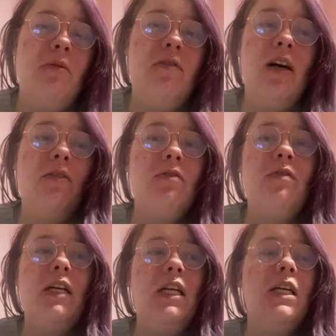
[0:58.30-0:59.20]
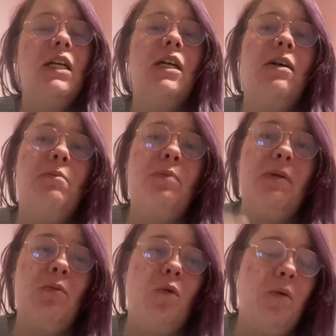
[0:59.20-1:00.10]
without feeling a
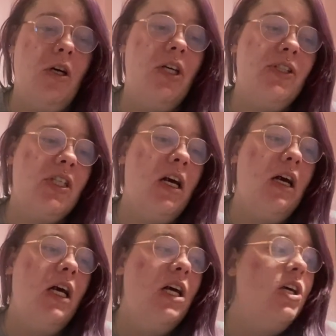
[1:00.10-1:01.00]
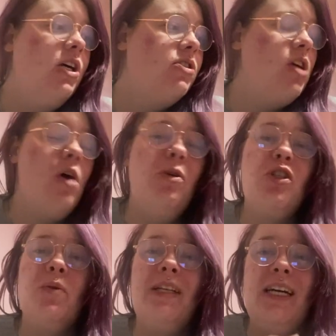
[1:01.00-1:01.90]
bit more worse. So I
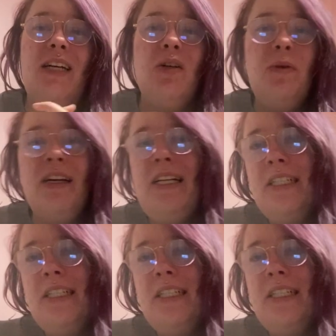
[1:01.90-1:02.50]
just want to get quickly